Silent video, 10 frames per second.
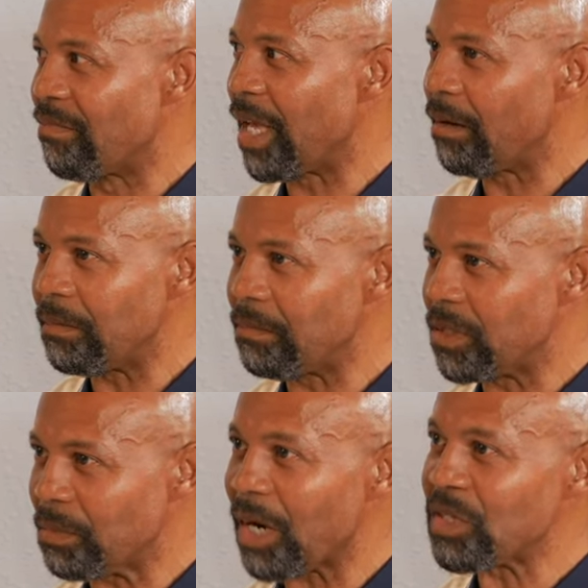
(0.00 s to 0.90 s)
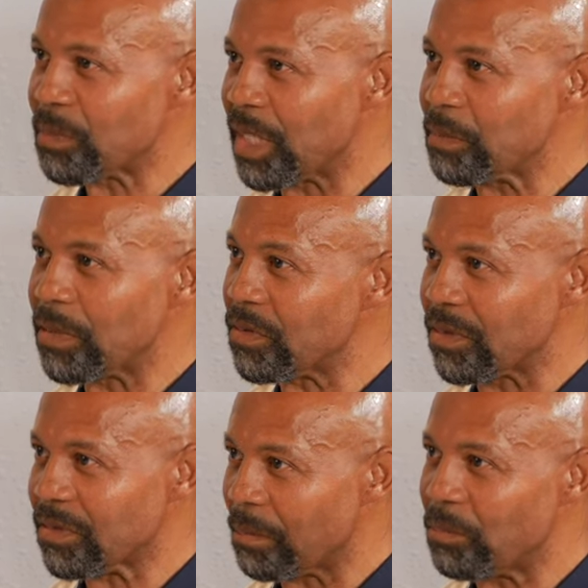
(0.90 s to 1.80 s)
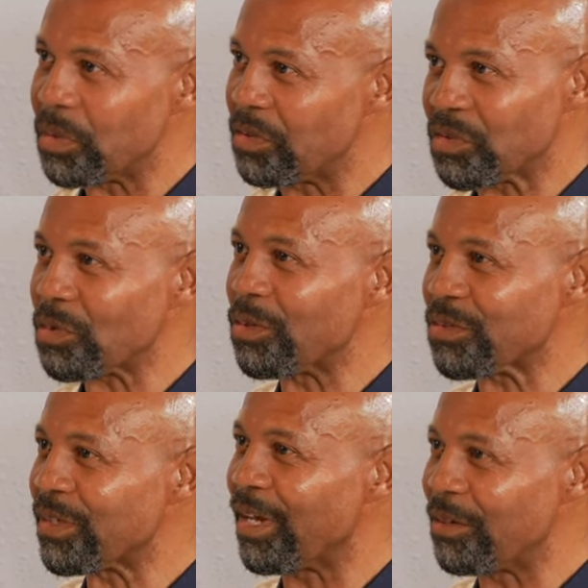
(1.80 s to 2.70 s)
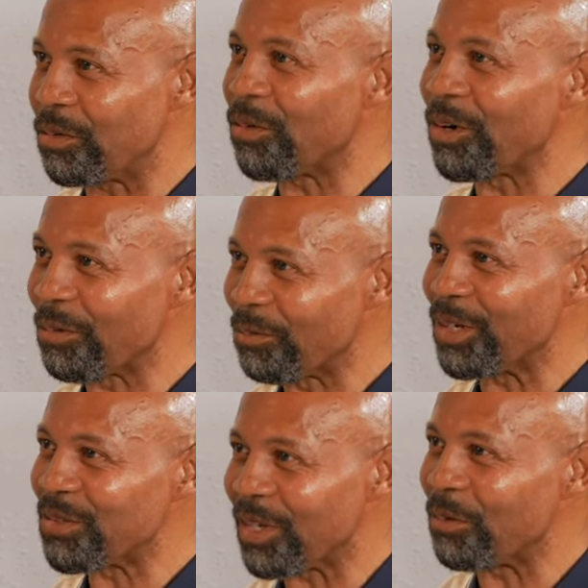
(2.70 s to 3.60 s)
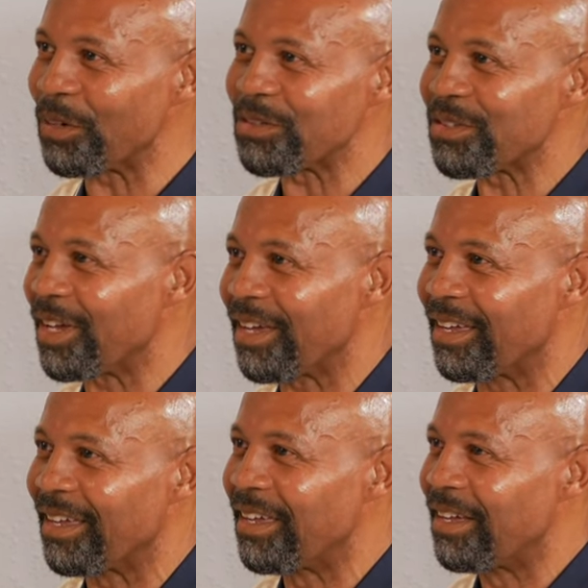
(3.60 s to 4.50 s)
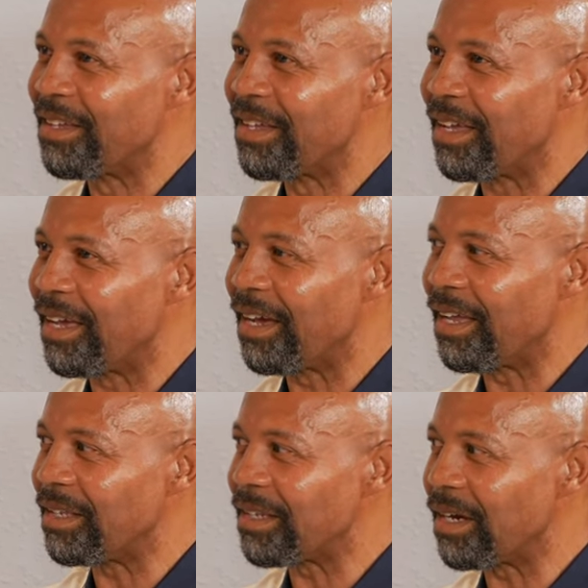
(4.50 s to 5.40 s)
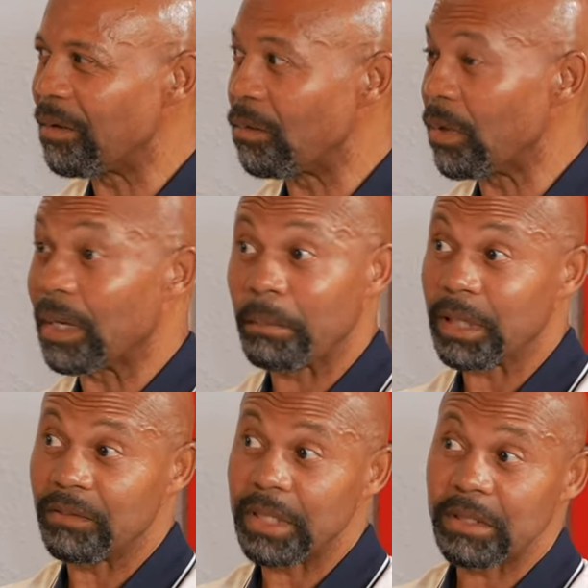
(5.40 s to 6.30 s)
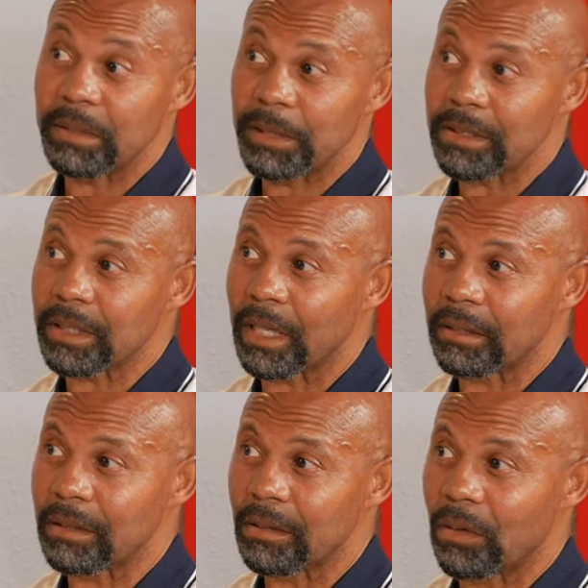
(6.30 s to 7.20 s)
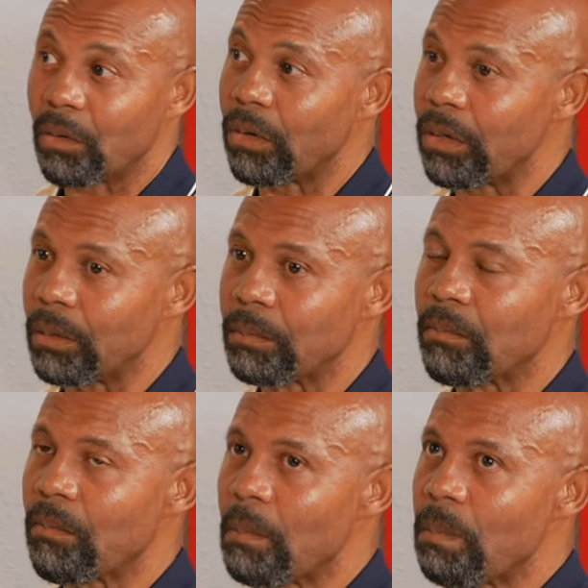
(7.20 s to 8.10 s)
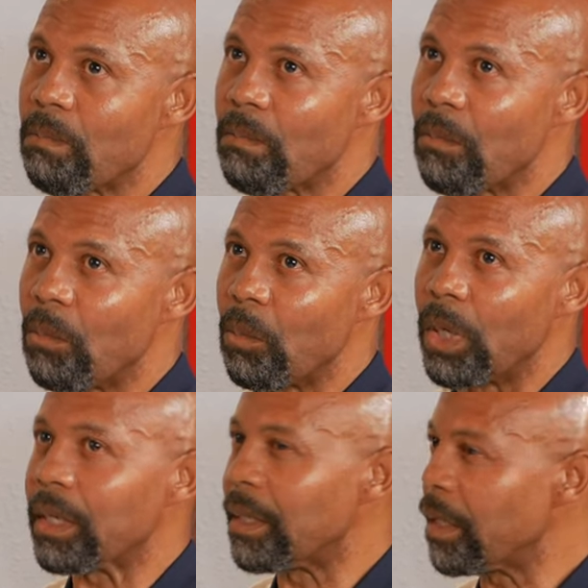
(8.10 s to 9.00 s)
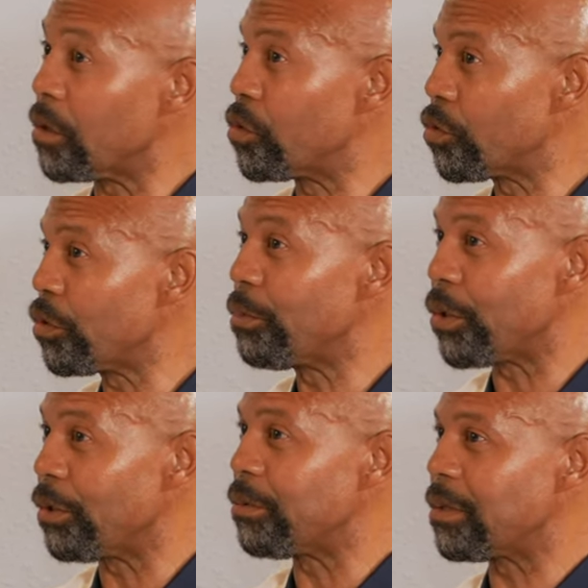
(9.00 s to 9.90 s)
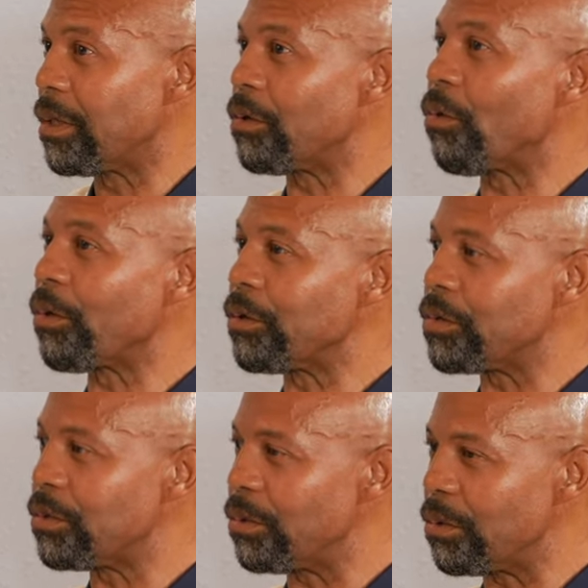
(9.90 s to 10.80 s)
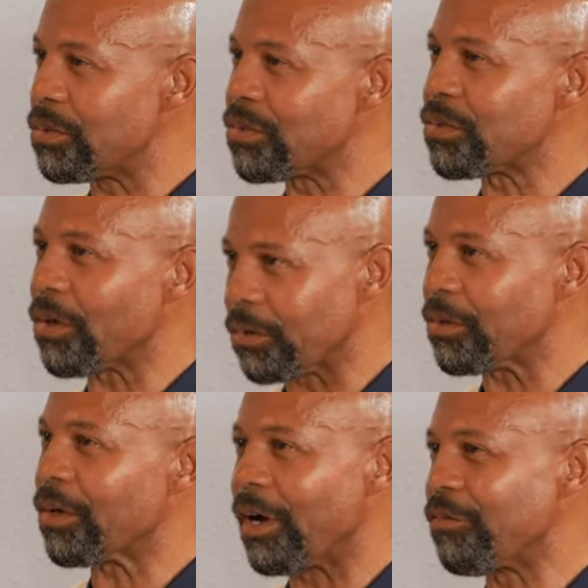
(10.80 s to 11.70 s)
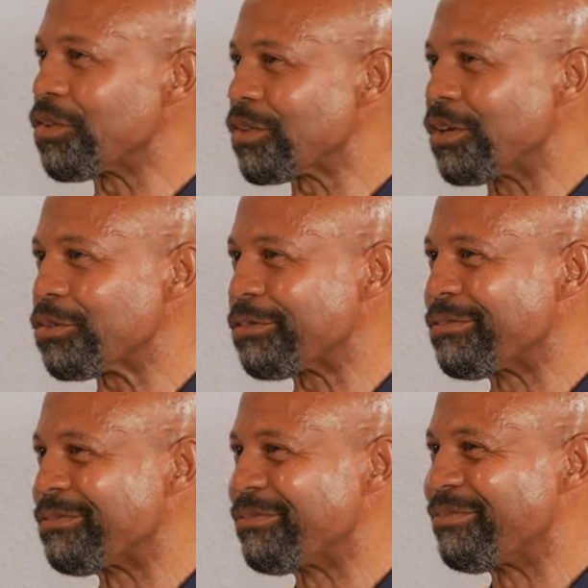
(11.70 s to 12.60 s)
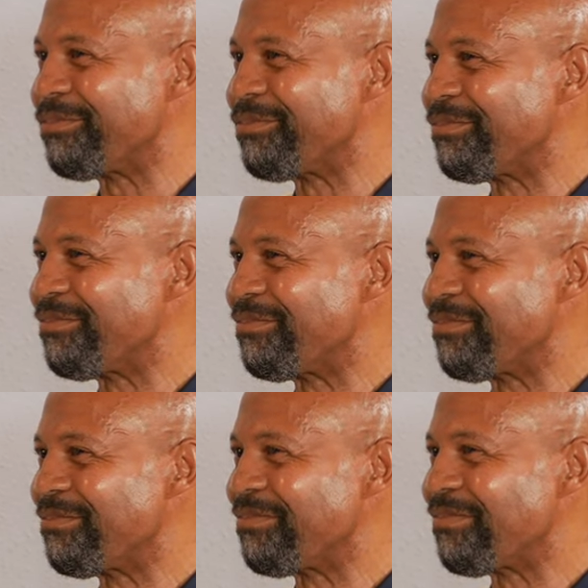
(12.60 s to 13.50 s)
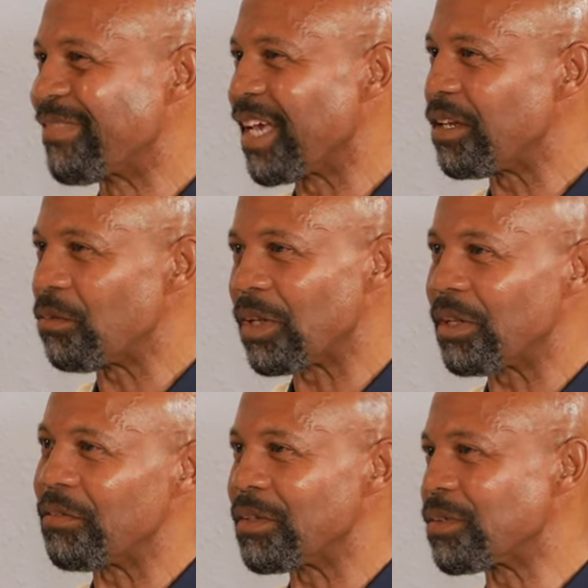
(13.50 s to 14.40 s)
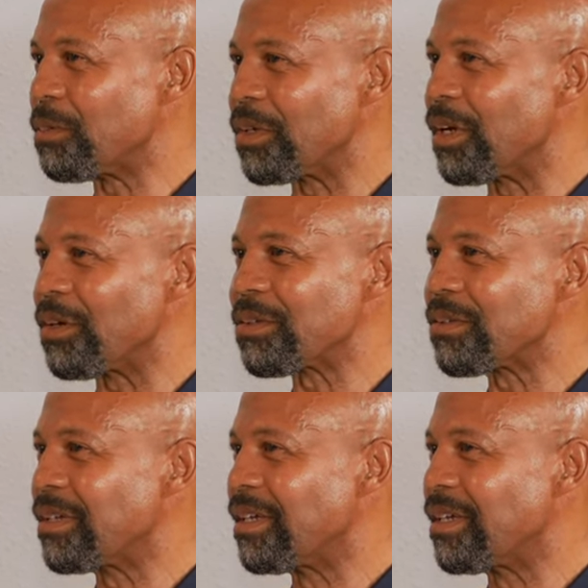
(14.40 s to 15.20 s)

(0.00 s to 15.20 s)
Now, it's my responsibility since I'm putting the strokes down in order. What is it I want to say? And uh, what I believe needs to be said? Or what can I contribute in order to start the conversation? I didn't want to leave it to someone else.